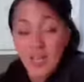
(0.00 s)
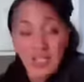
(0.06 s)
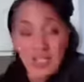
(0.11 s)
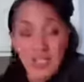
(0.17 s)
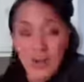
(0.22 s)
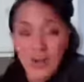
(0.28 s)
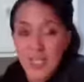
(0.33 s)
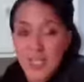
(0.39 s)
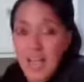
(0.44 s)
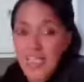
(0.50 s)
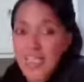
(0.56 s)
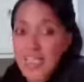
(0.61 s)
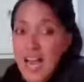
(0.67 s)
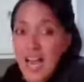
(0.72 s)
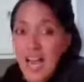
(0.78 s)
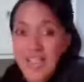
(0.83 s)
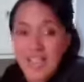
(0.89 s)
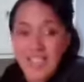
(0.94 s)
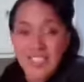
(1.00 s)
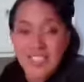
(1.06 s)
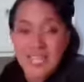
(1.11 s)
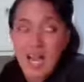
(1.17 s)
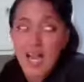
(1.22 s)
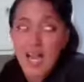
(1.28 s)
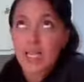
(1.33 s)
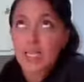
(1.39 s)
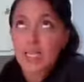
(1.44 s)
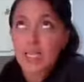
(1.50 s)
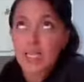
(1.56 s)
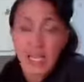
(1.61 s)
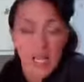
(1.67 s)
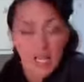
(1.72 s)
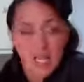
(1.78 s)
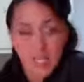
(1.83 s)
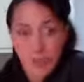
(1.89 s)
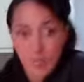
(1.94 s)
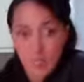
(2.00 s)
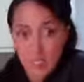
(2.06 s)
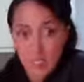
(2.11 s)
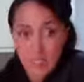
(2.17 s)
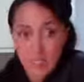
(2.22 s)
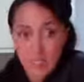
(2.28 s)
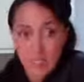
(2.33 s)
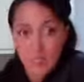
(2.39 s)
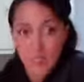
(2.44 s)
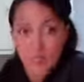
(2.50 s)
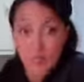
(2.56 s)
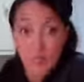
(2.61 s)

cut down in tiny, tiny, tiny little pieces.